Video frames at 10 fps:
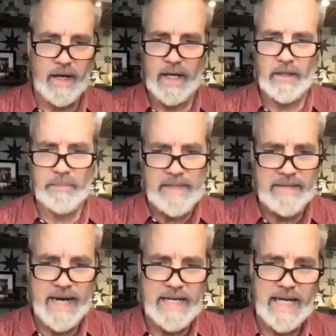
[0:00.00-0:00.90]
Hallowed be
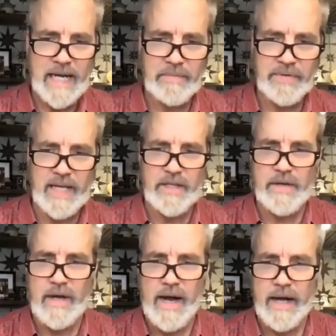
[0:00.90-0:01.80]
thy name. Thank you,
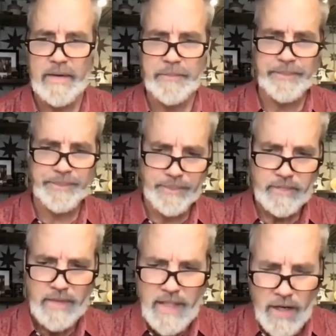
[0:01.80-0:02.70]
God.
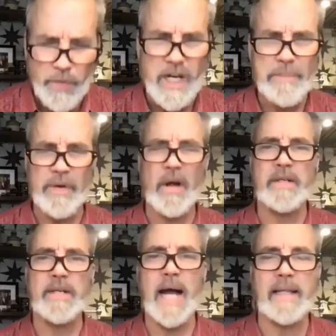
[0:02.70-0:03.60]
We're going to put
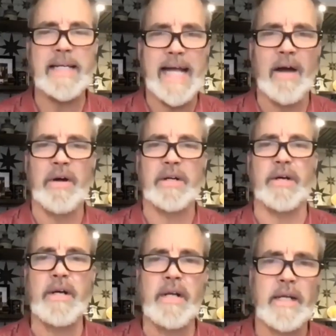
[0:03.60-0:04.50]
on godly
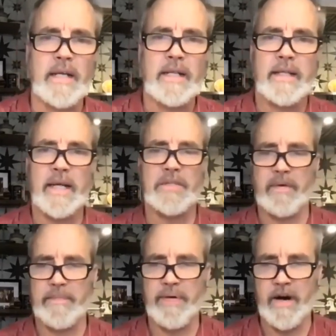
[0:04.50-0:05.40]
character. That's
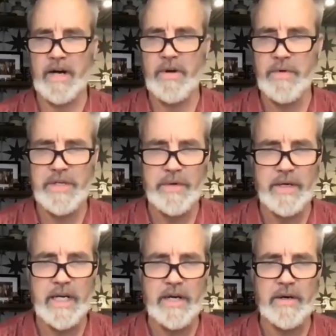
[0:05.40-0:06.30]
what part of what we're
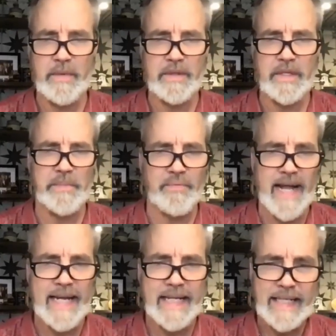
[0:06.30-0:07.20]
doing here with this
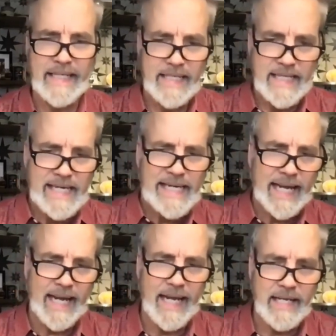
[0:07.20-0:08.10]
bread in
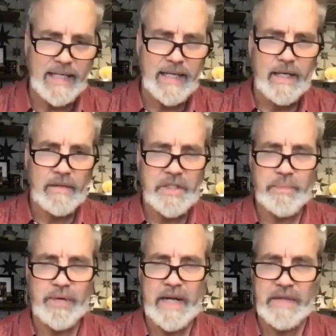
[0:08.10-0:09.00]
hand. Let's
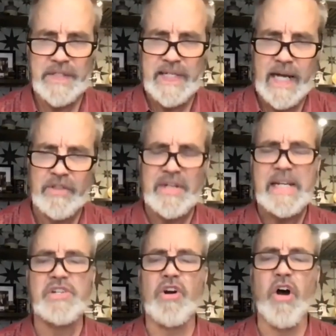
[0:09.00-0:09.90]
pray this together
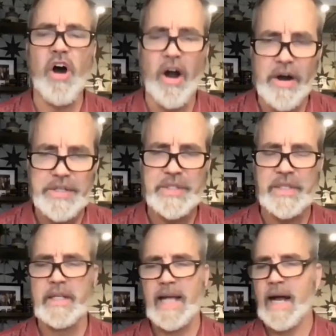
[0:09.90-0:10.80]
in your
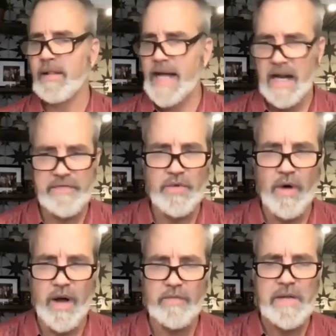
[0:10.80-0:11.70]
hearts, out loud if you
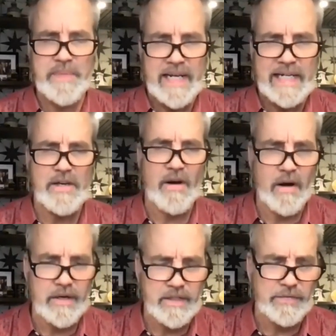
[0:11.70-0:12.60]
want. Repeat it in your hearts.